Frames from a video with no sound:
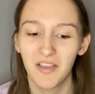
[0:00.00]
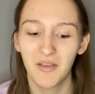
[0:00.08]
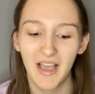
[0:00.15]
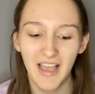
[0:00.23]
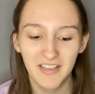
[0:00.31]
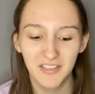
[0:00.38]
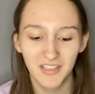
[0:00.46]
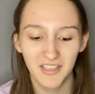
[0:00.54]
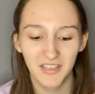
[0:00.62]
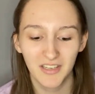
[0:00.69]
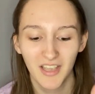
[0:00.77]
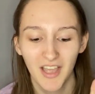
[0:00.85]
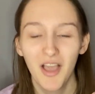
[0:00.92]
I
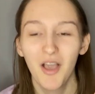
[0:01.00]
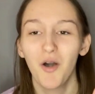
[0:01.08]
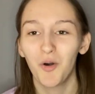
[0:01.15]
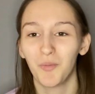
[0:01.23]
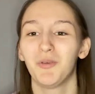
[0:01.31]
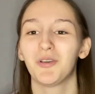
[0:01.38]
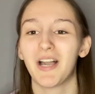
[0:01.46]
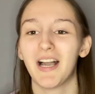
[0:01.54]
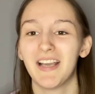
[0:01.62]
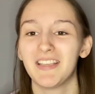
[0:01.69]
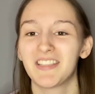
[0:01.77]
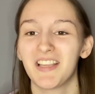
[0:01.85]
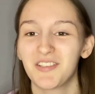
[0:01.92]
actually hope you
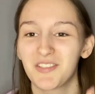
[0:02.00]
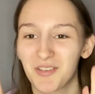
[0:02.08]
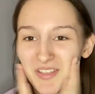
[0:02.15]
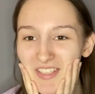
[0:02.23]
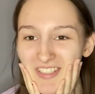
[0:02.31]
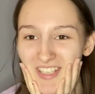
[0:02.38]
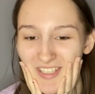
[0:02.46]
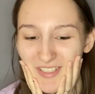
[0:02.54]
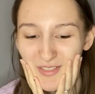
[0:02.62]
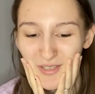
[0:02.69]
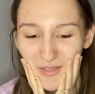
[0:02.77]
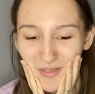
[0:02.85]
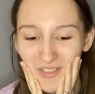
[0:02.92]
guys enjoy these
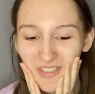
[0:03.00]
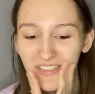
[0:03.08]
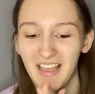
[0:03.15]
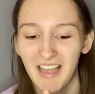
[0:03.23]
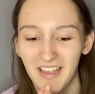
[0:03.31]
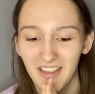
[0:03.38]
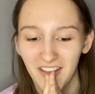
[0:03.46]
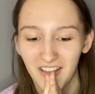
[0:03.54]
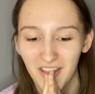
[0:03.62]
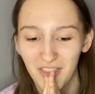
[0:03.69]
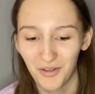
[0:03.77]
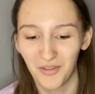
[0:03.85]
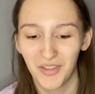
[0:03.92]
guys too because I
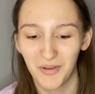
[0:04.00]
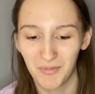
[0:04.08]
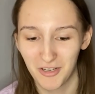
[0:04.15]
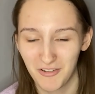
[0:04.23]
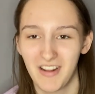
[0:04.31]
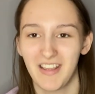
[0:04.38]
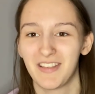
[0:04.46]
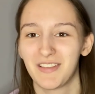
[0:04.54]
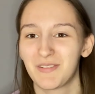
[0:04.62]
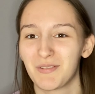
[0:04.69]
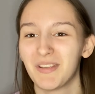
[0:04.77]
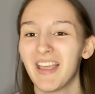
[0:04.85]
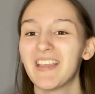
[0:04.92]
thought they were great.
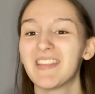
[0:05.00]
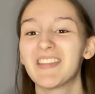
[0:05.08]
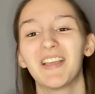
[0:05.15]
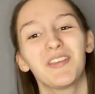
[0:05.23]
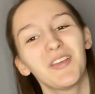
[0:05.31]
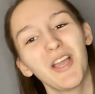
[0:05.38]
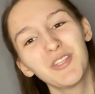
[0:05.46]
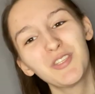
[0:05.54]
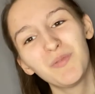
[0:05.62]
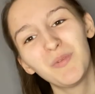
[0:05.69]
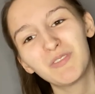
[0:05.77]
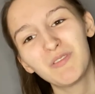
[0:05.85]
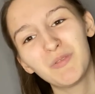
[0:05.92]
So yes, thank you guys so
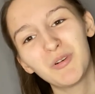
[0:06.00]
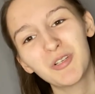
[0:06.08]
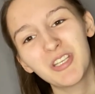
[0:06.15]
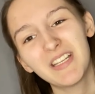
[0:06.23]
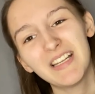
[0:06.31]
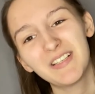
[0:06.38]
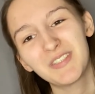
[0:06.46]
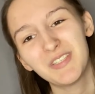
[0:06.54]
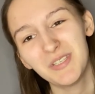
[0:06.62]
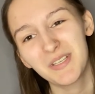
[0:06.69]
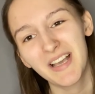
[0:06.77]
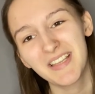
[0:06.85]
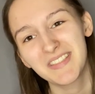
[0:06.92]
much for watching and I'll see
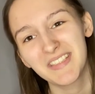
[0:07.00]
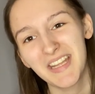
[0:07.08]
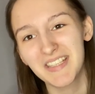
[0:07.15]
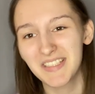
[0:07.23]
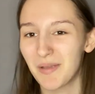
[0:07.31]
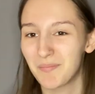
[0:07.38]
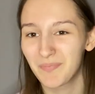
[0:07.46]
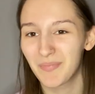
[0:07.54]
you guys next time.